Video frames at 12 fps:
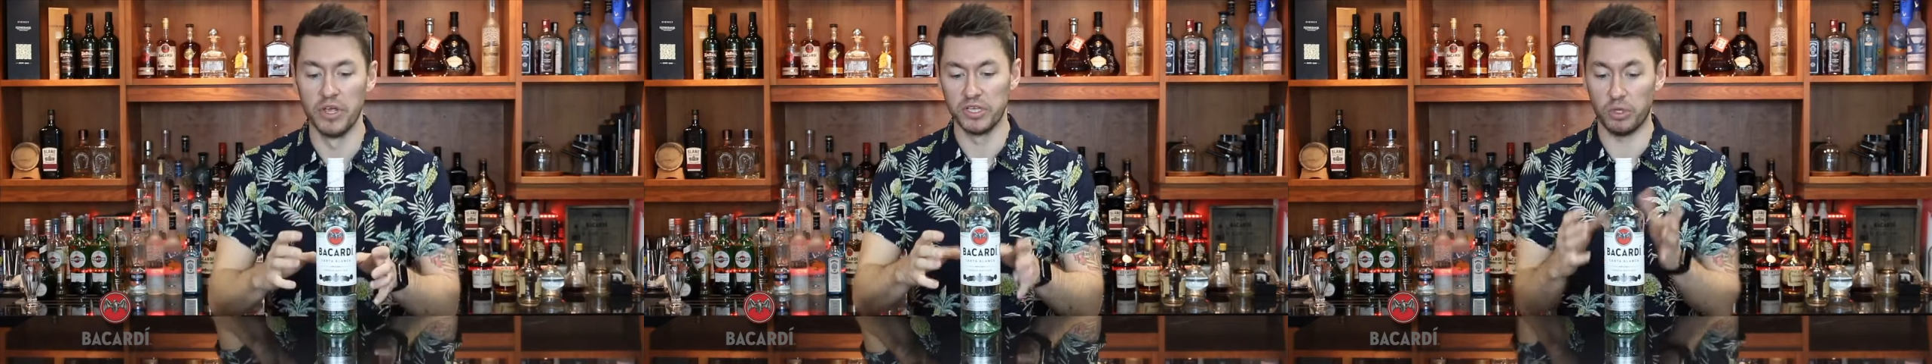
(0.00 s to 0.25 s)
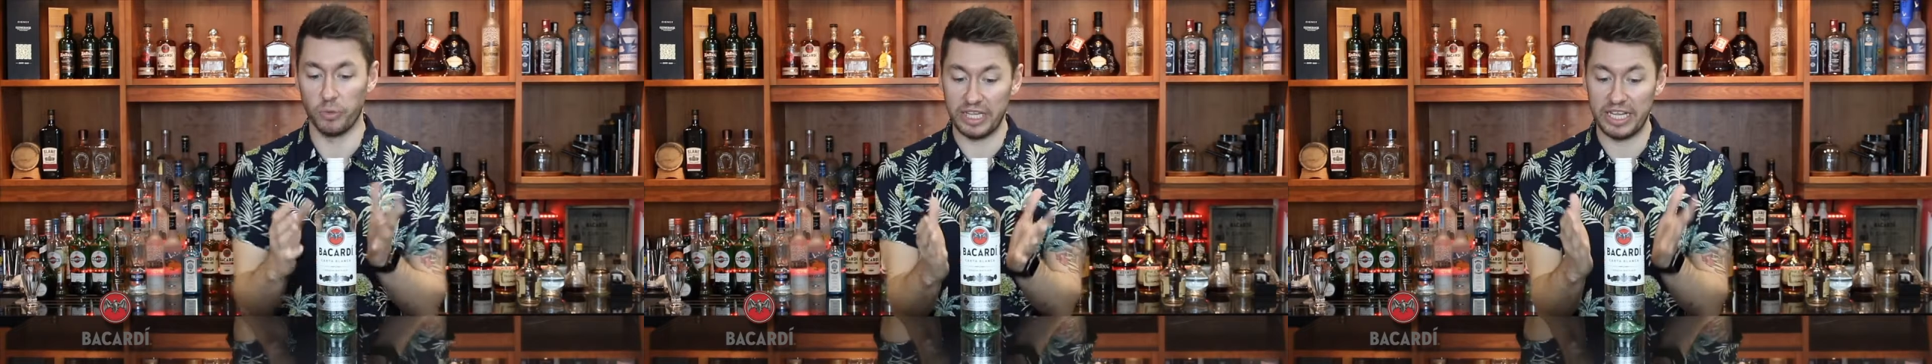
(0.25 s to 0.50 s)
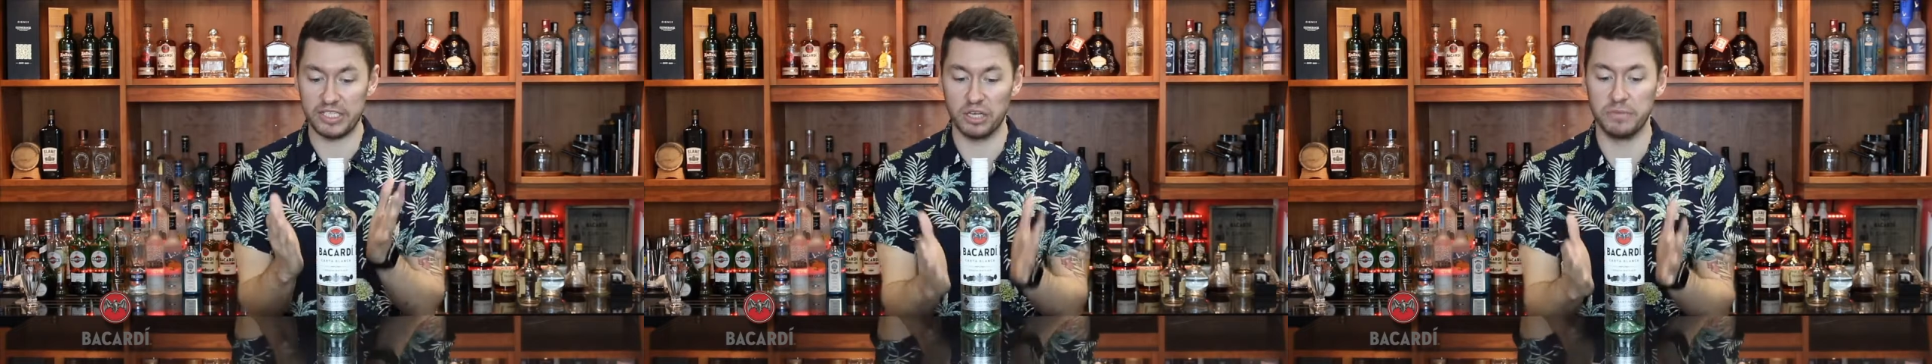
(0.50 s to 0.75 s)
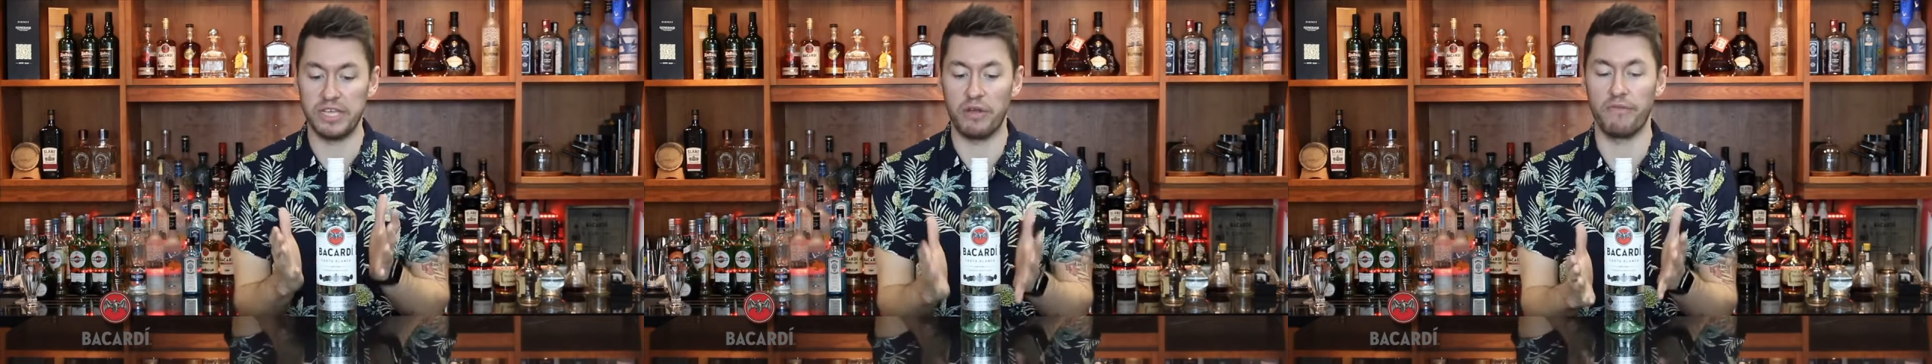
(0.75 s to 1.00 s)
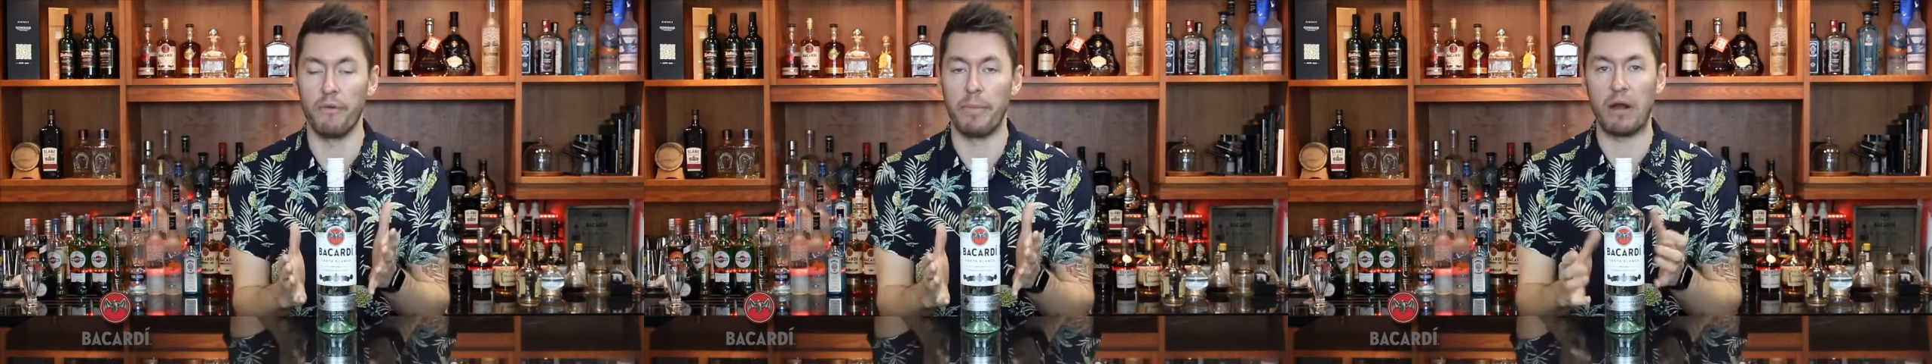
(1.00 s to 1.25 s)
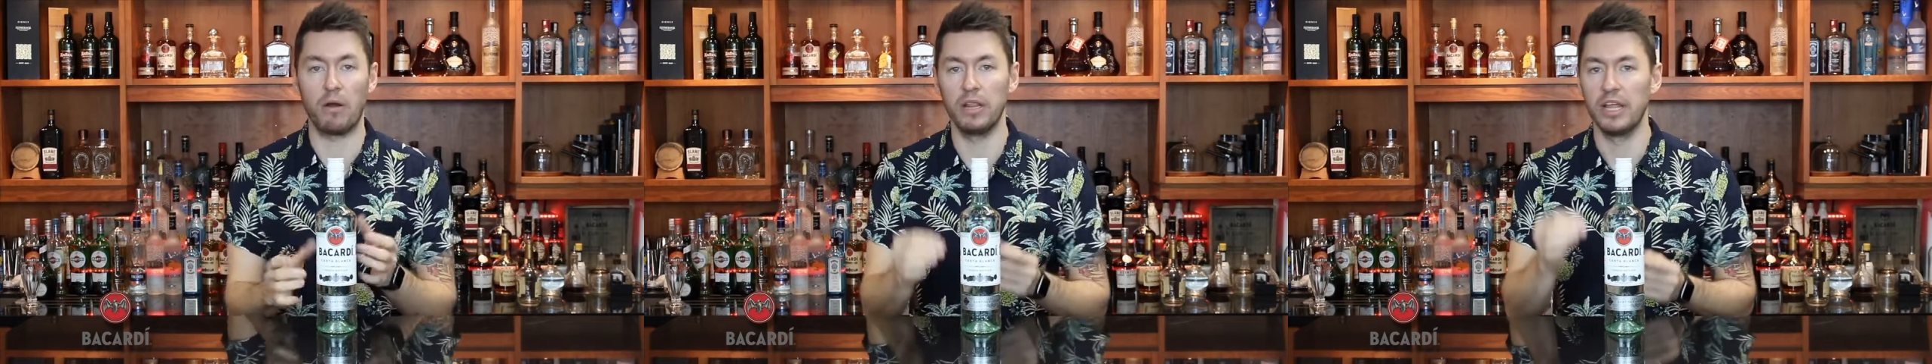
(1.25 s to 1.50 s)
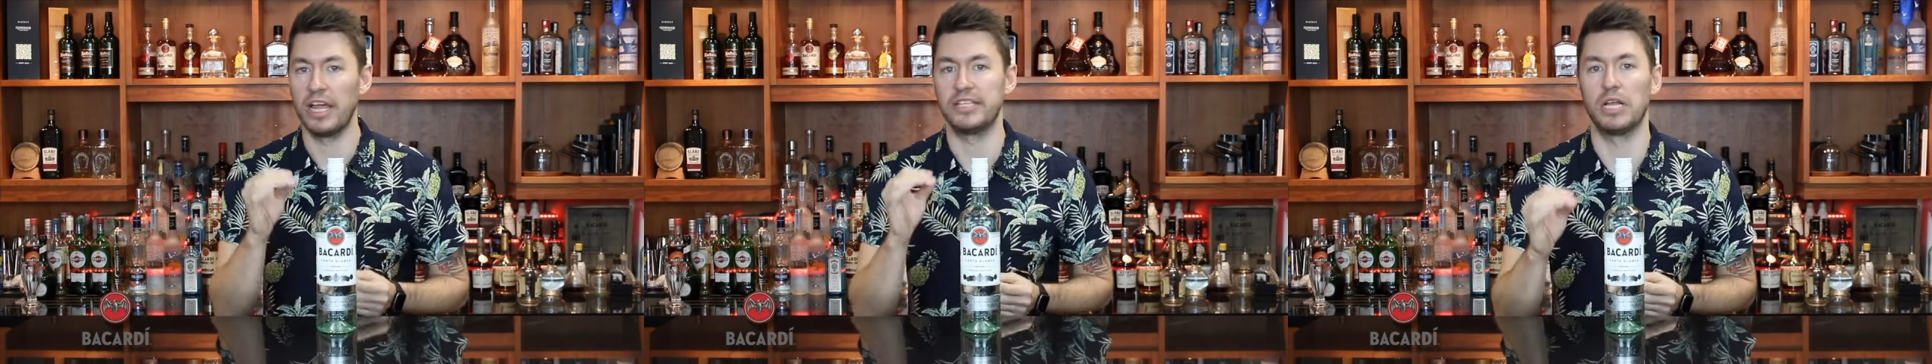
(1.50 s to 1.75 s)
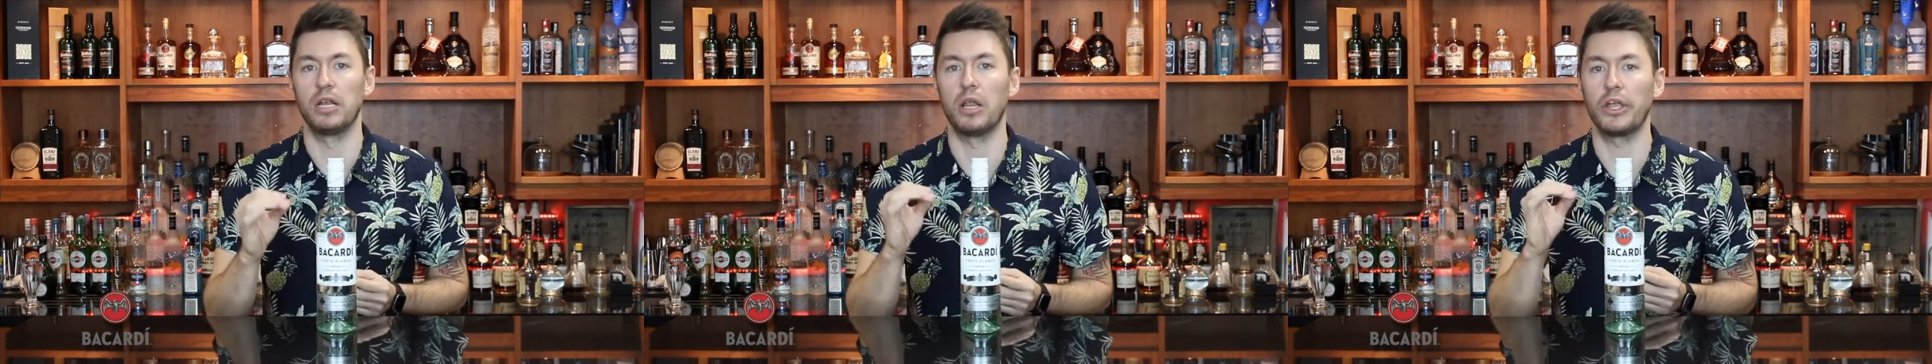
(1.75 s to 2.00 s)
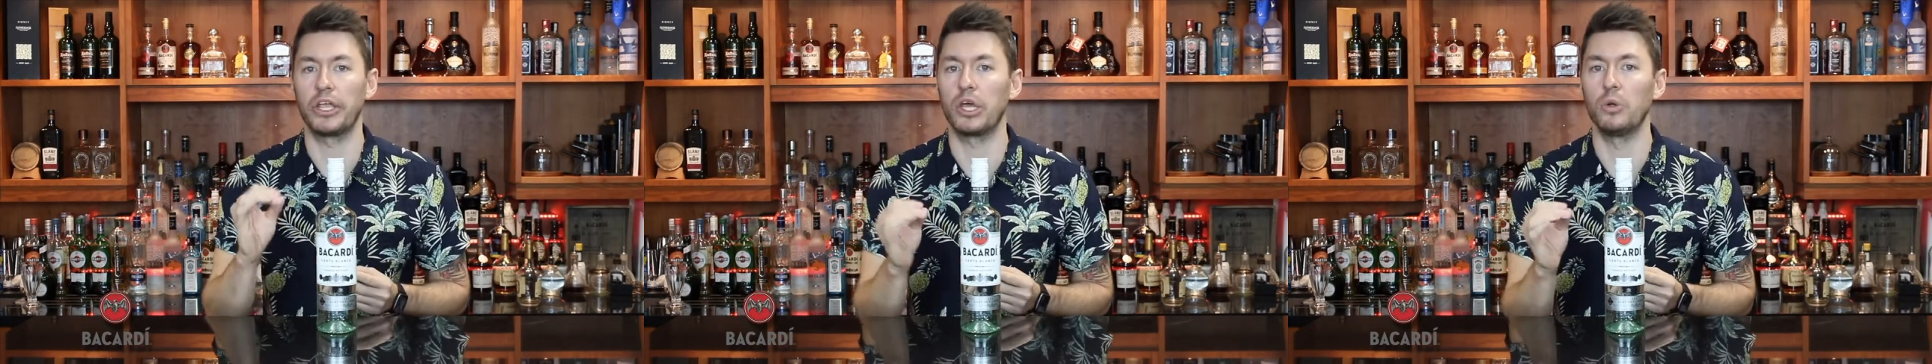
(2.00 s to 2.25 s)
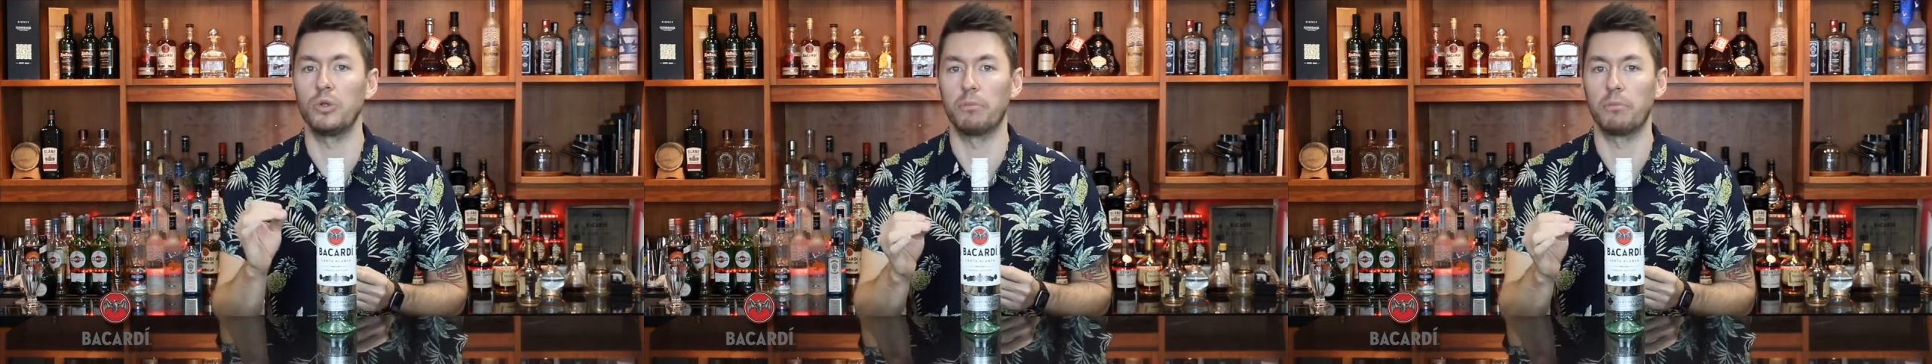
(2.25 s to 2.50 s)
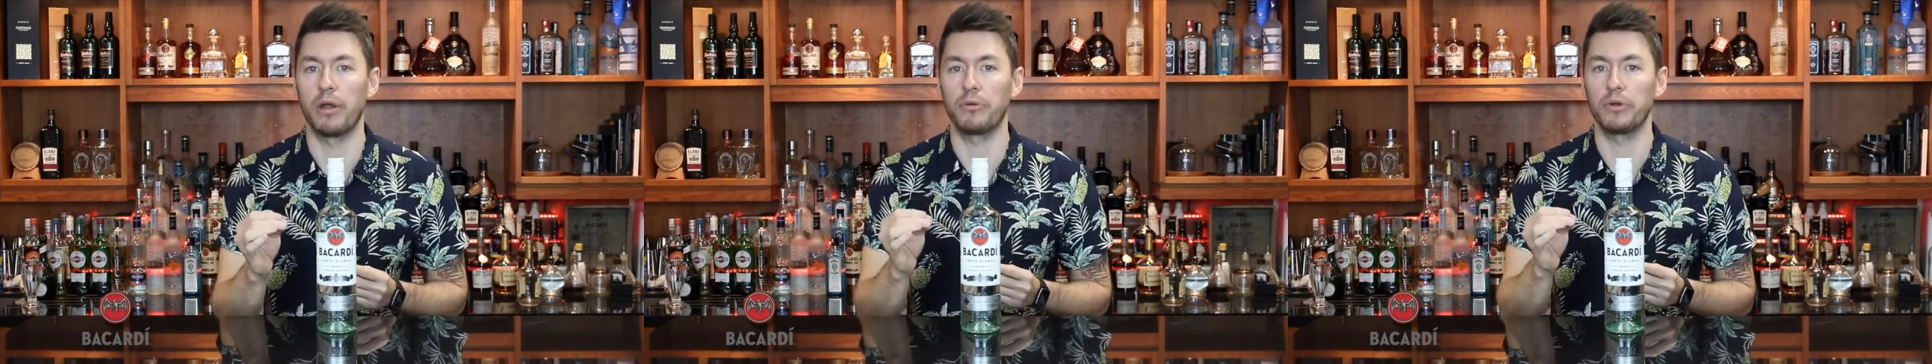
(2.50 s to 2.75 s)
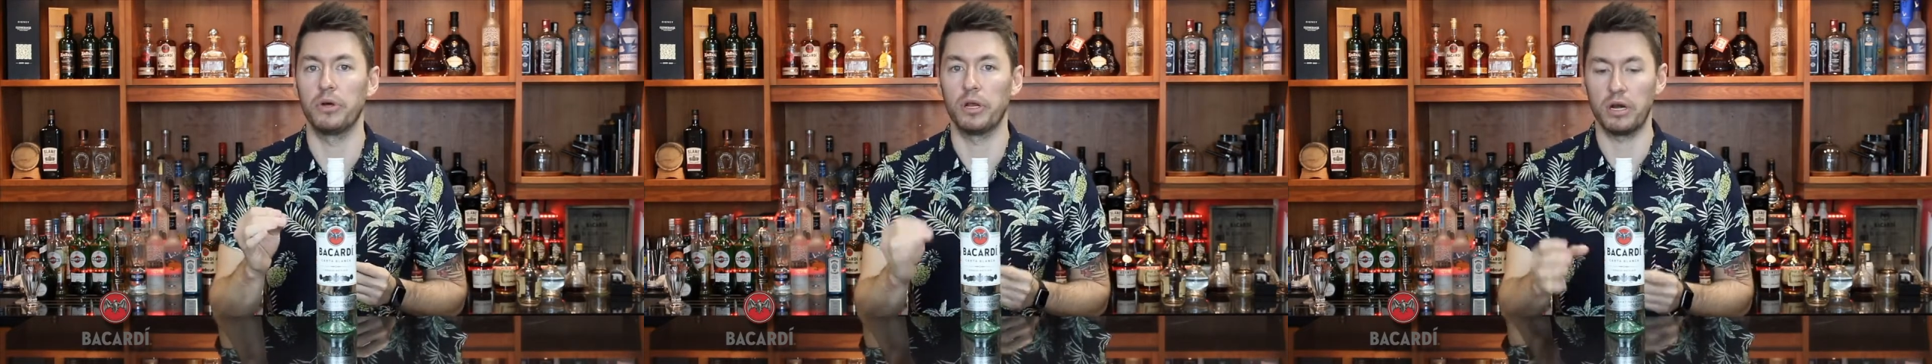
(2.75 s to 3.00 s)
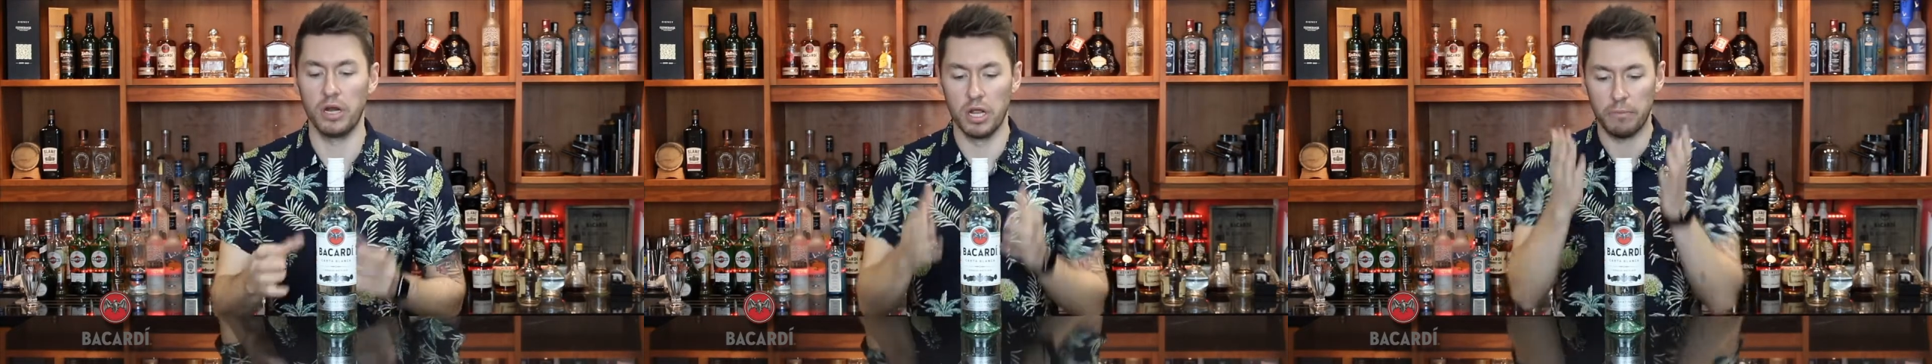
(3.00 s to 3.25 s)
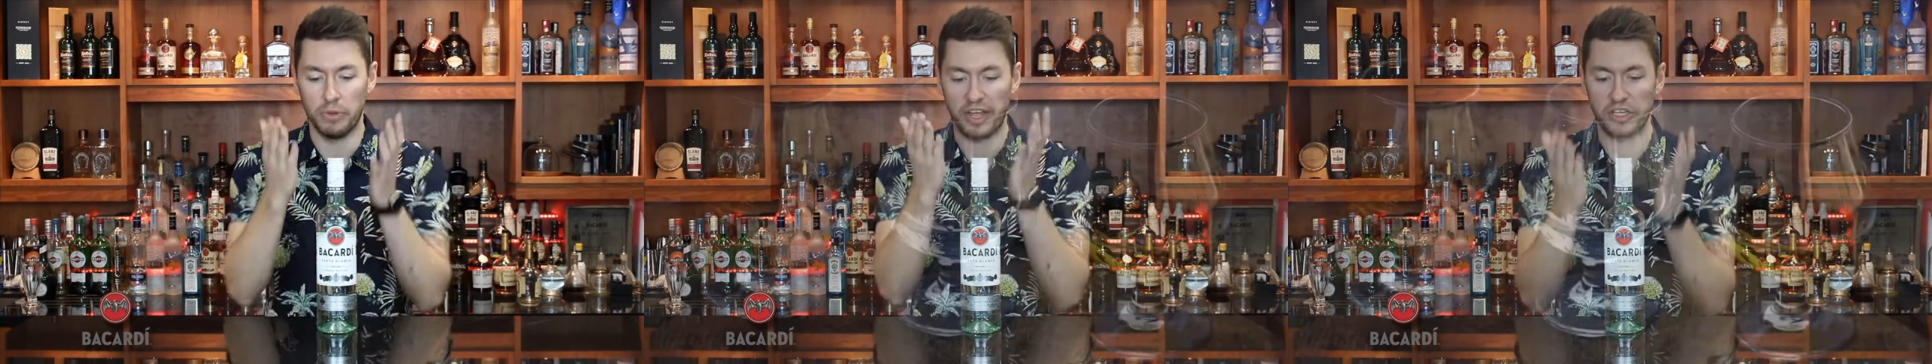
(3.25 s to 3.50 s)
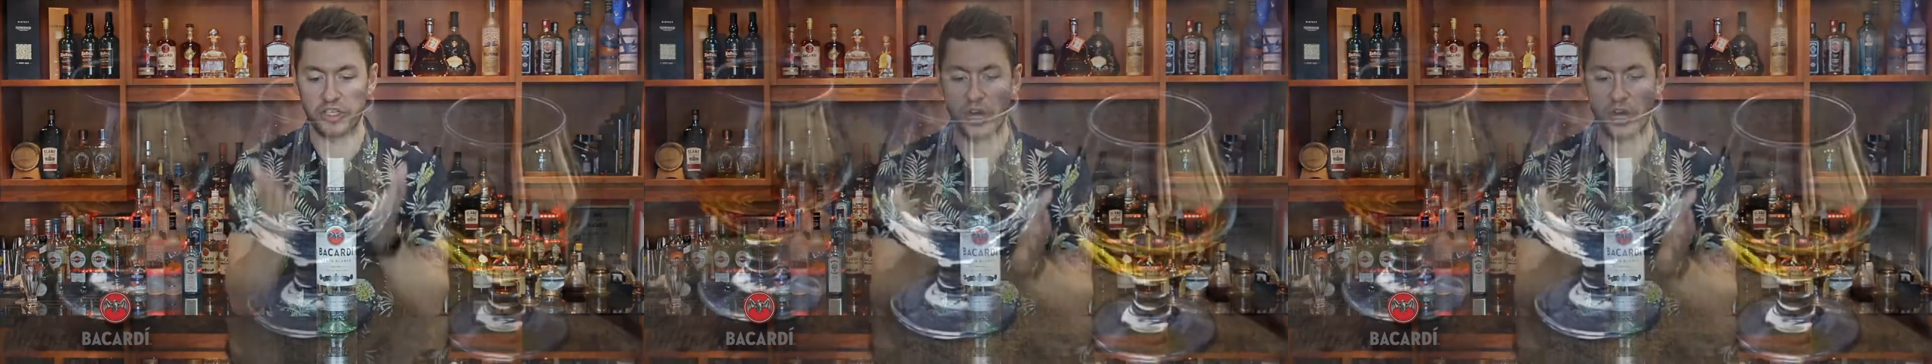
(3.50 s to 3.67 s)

So when this comes out of a barrel, it's a light golden brown colour, but that